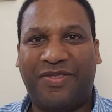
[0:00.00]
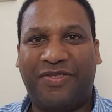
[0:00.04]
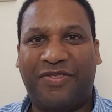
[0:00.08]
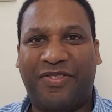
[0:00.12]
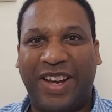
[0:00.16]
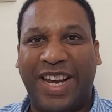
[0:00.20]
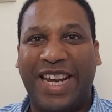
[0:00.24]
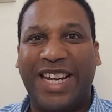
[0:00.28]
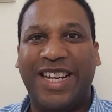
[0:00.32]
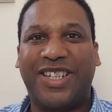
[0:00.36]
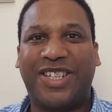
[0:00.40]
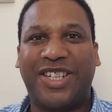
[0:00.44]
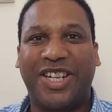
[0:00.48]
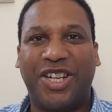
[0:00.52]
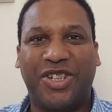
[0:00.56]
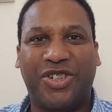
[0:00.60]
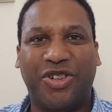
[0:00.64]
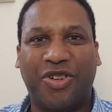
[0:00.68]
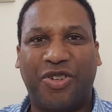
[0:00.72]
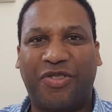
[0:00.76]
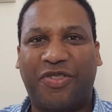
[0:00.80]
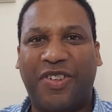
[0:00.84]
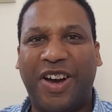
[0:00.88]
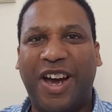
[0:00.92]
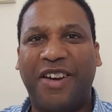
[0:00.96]
phases
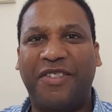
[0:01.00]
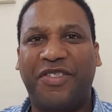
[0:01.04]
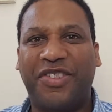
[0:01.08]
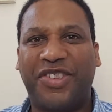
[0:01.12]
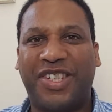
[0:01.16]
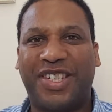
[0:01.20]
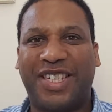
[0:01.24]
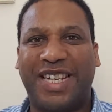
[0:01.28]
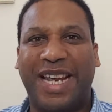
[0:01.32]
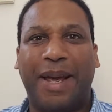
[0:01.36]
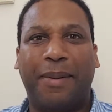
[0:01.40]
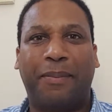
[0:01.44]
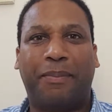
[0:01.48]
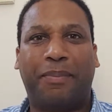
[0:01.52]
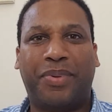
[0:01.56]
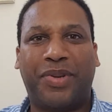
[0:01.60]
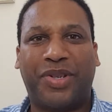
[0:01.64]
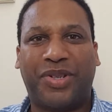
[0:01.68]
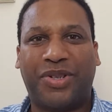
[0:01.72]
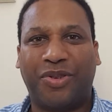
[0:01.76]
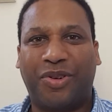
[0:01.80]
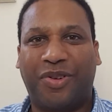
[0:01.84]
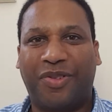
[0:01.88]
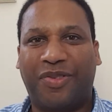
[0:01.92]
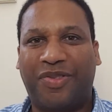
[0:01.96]
or 5
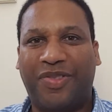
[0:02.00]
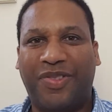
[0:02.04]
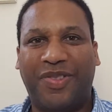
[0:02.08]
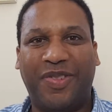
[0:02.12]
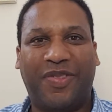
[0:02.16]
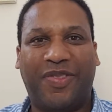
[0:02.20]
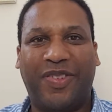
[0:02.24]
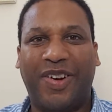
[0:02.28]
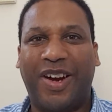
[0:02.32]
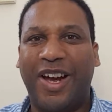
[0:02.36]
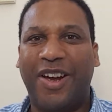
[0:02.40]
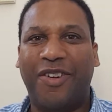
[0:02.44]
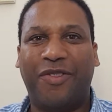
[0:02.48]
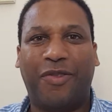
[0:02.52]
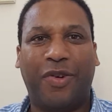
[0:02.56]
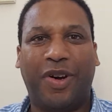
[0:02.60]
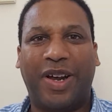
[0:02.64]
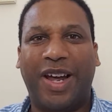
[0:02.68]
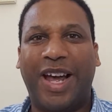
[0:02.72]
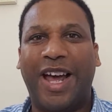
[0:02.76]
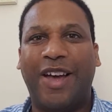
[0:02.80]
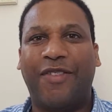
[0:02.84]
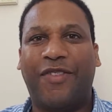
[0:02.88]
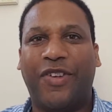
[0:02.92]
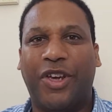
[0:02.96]
steps or 5
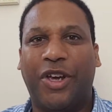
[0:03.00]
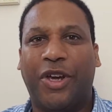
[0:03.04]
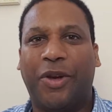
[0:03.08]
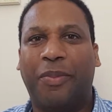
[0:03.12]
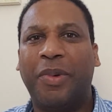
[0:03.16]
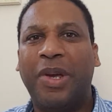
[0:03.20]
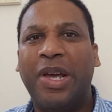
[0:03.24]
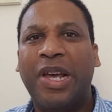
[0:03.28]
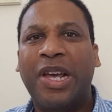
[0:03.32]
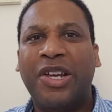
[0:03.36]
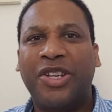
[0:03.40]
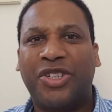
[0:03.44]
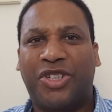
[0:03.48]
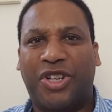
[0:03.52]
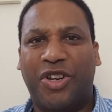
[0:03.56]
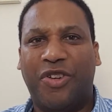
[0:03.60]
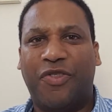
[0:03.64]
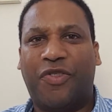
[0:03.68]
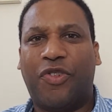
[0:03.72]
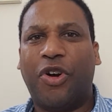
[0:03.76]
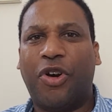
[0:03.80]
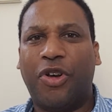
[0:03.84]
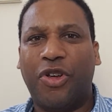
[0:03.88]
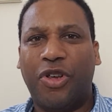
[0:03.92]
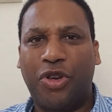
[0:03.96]
what have you. So
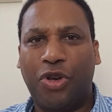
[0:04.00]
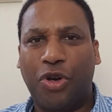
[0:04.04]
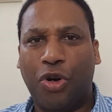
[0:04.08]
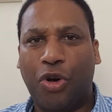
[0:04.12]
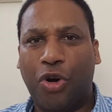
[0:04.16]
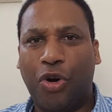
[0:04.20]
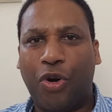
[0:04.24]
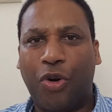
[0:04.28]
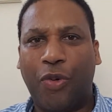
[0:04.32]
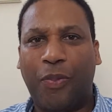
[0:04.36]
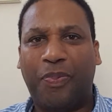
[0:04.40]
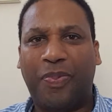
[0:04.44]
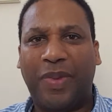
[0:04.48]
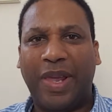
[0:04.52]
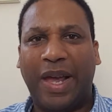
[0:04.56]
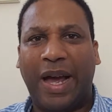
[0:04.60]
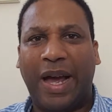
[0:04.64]
you've got your